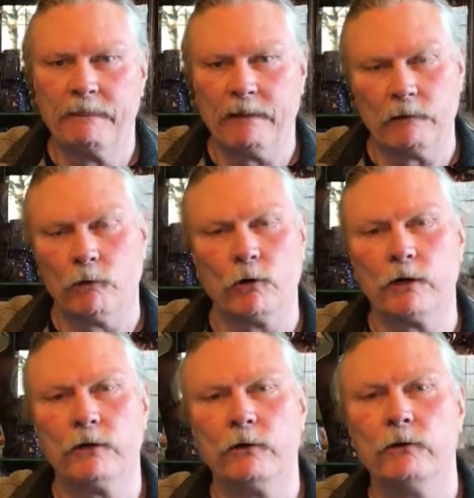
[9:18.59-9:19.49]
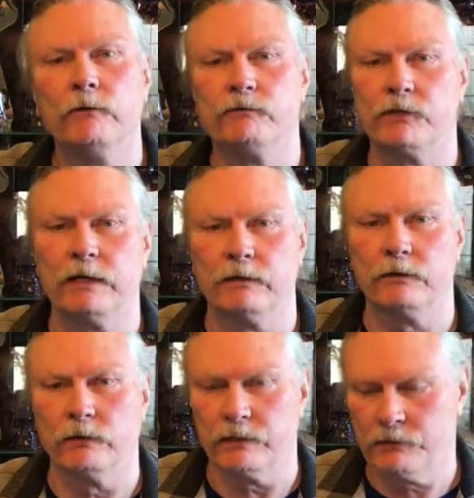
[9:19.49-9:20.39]
that, Lord, you have sent
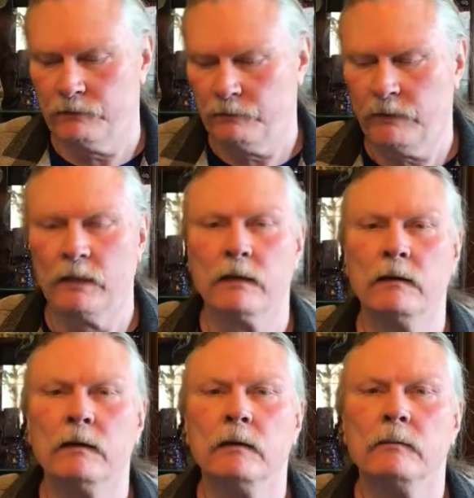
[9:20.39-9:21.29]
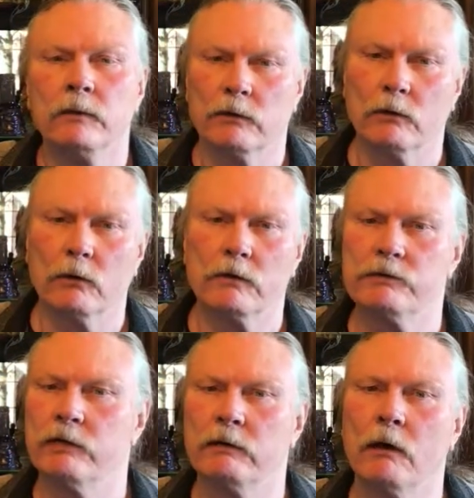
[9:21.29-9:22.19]
to us." But the Lord
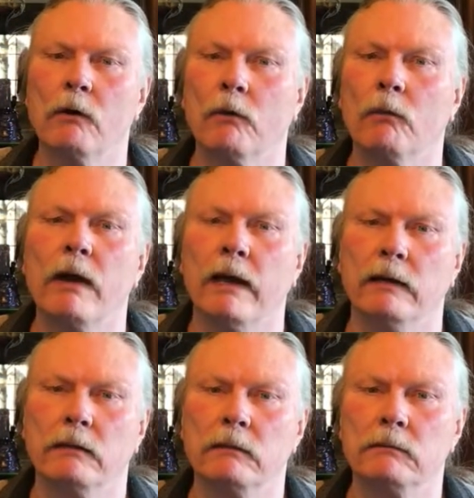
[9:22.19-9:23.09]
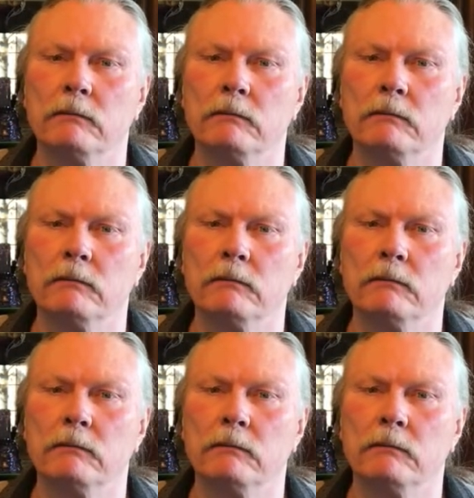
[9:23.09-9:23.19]
said, "No, wait.